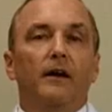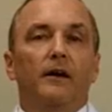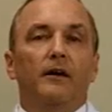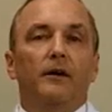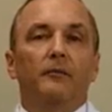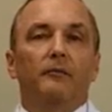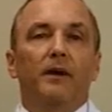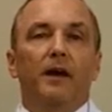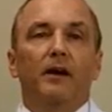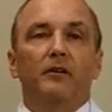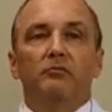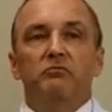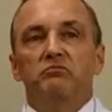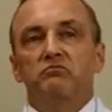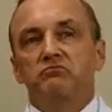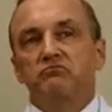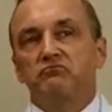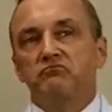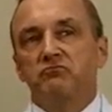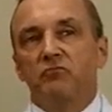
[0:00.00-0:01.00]
about,
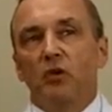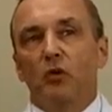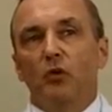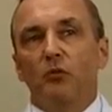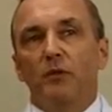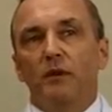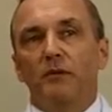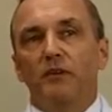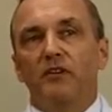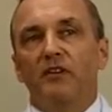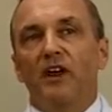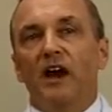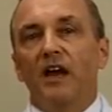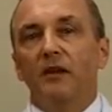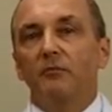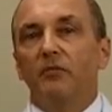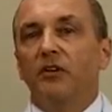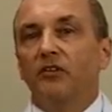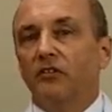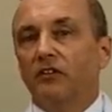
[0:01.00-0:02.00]
maybe
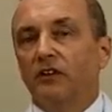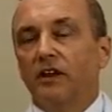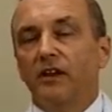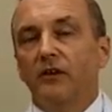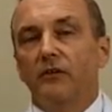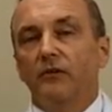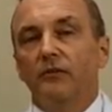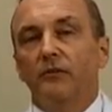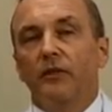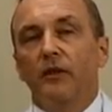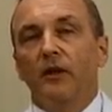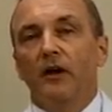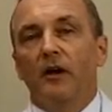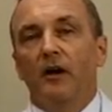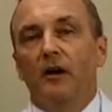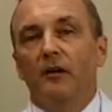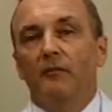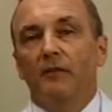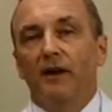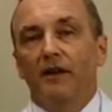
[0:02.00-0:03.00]
9 months later,
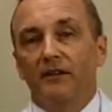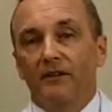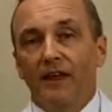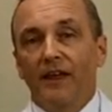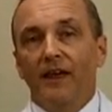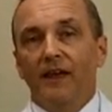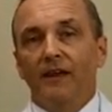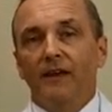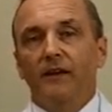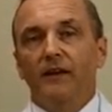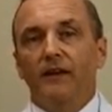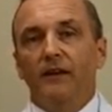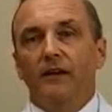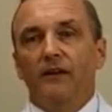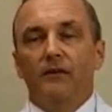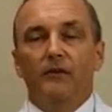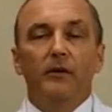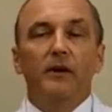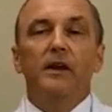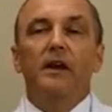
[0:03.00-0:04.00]
my dad,
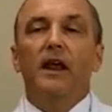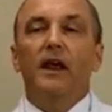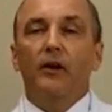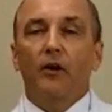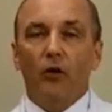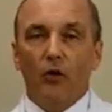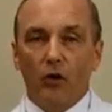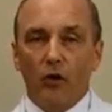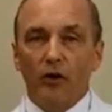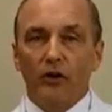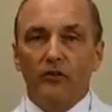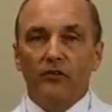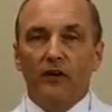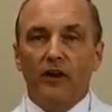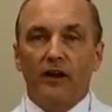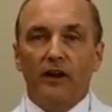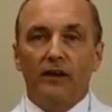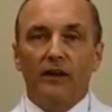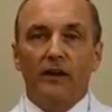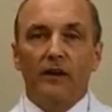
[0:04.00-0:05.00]
he had had a heart
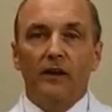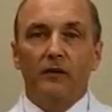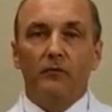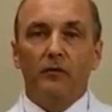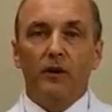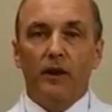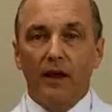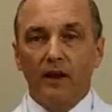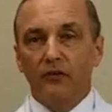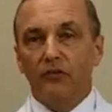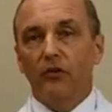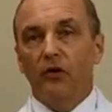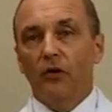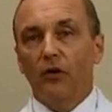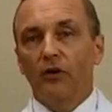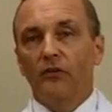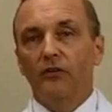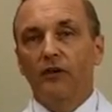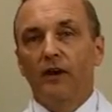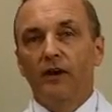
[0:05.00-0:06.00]
attack, and when he had his
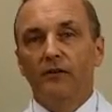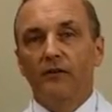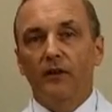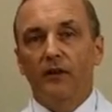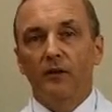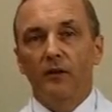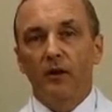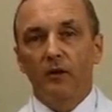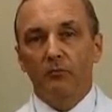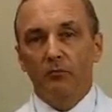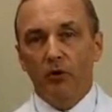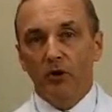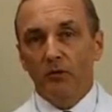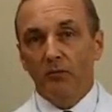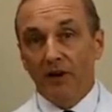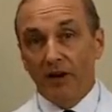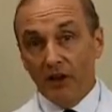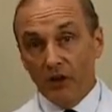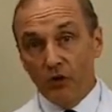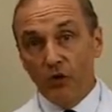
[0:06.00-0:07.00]
heart attack, they put
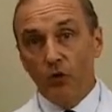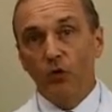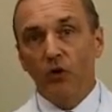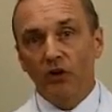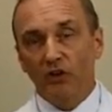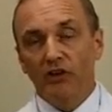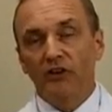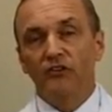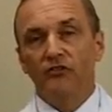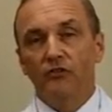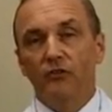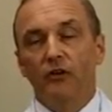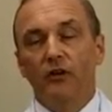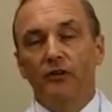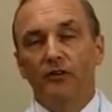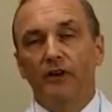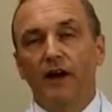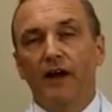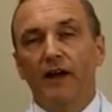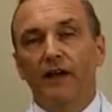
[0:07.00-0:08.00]
him on a
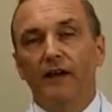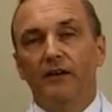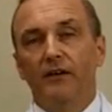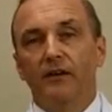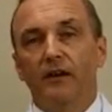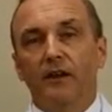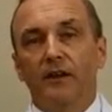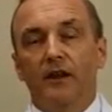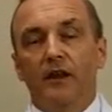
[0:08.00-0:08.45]
no-cholesterol diet.